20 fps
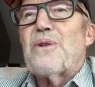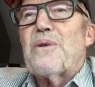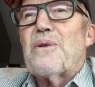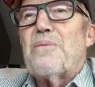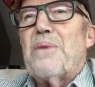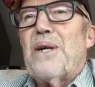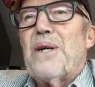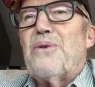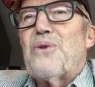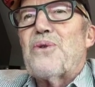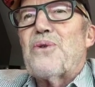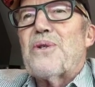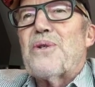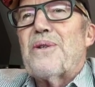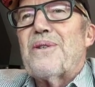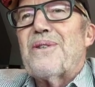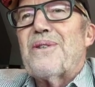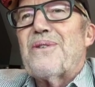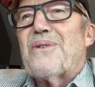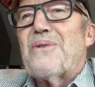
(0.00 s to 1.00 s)
at the most.
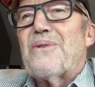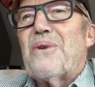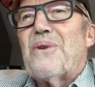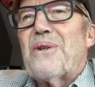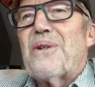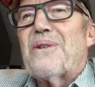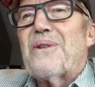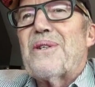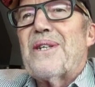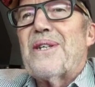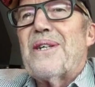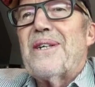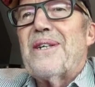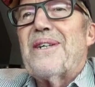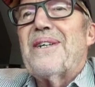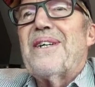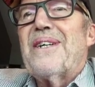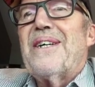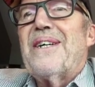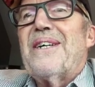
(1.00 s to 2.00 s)
It's not,
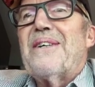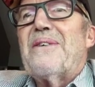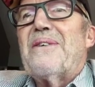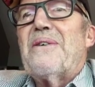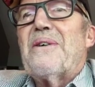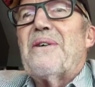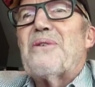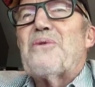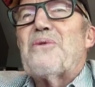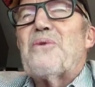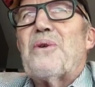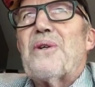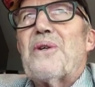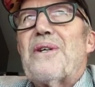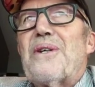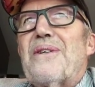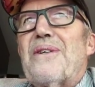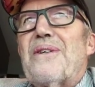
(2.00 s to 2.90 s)
it's not